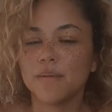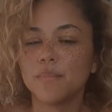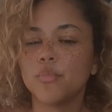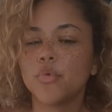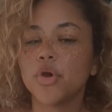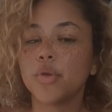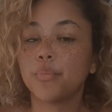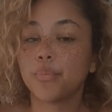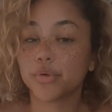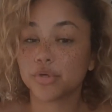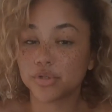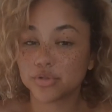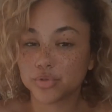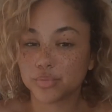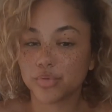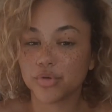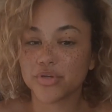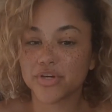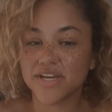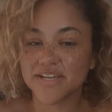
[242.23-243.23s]
Muy
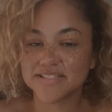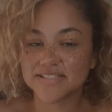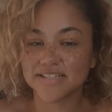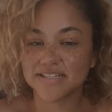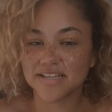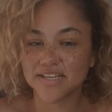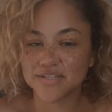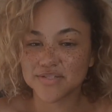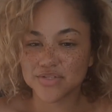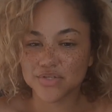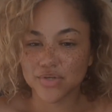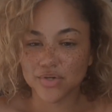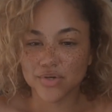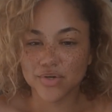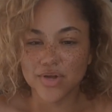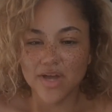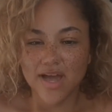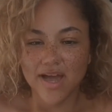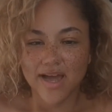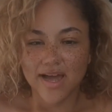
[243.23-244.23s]
pronto podré hacer
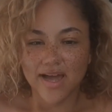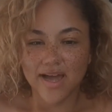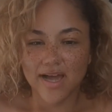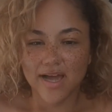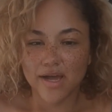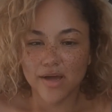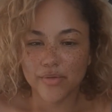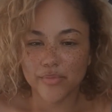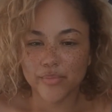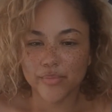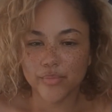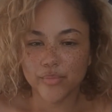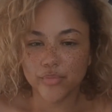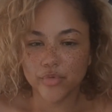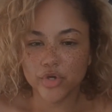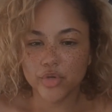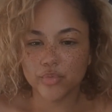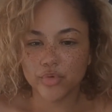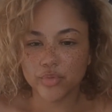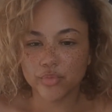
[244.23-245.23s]
eso.
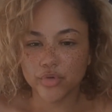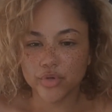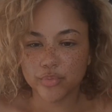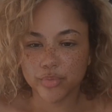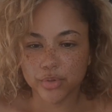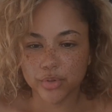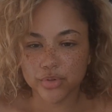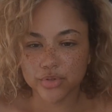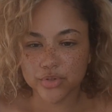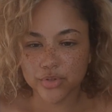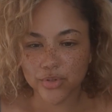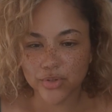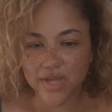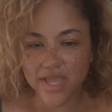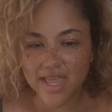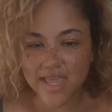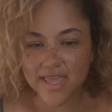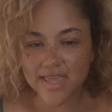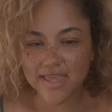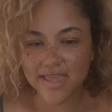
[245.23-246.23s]
Muy, muy, muy pronto.
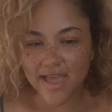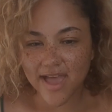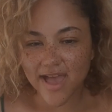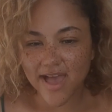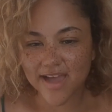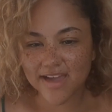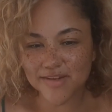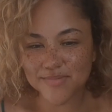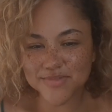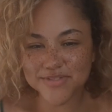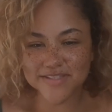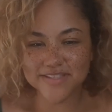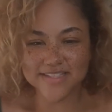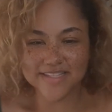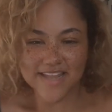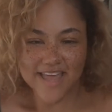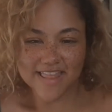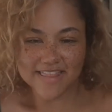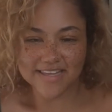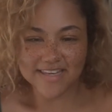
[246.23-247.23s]
Hey, Kat, come to
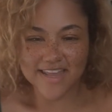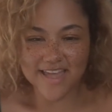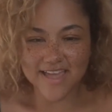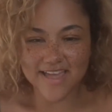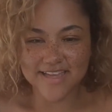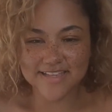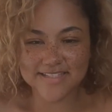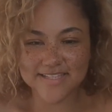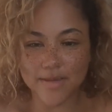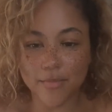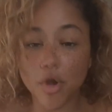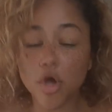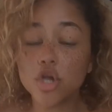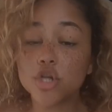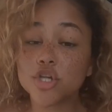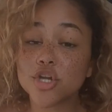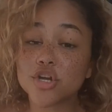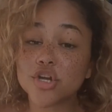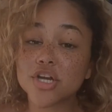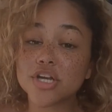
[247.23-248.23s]
the Netherlands.
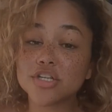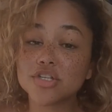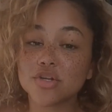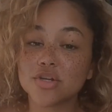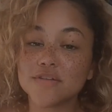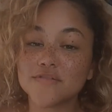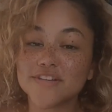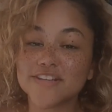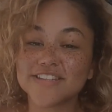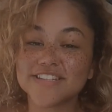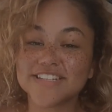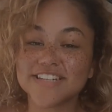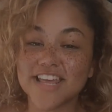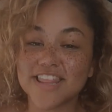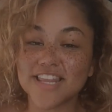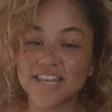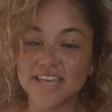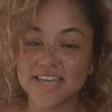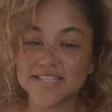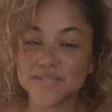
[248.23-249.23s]
You're living in the
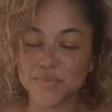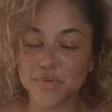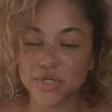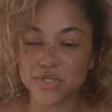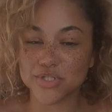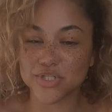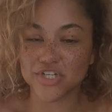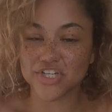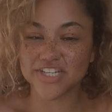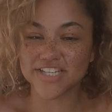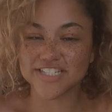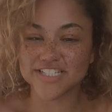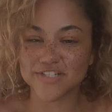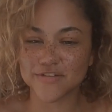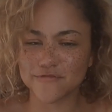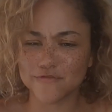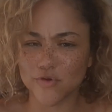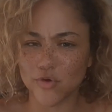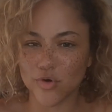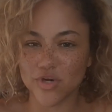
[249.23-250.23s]
Netherlands, but you're
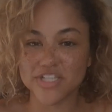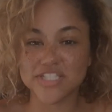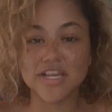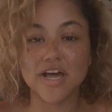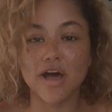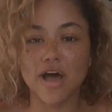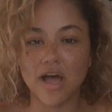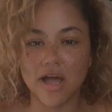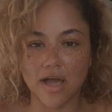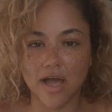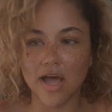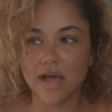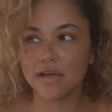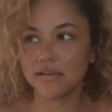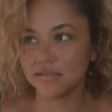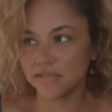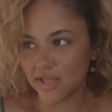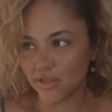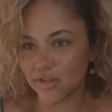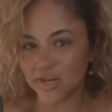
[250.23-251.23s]
Turkish, of course.
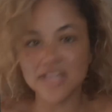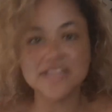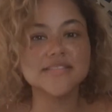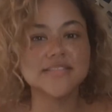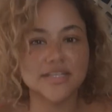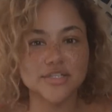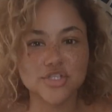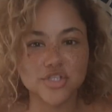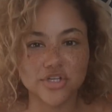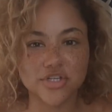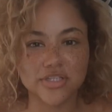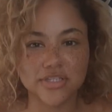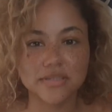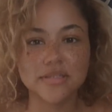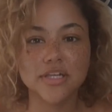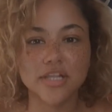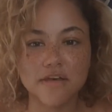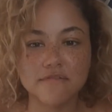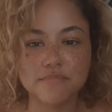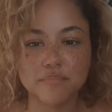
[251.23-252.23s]
Netherlands and
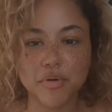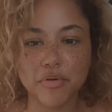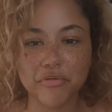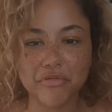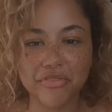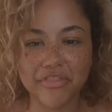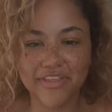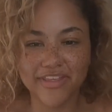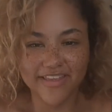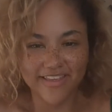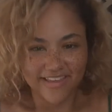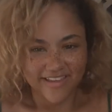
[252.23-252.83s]
Turkey, love both.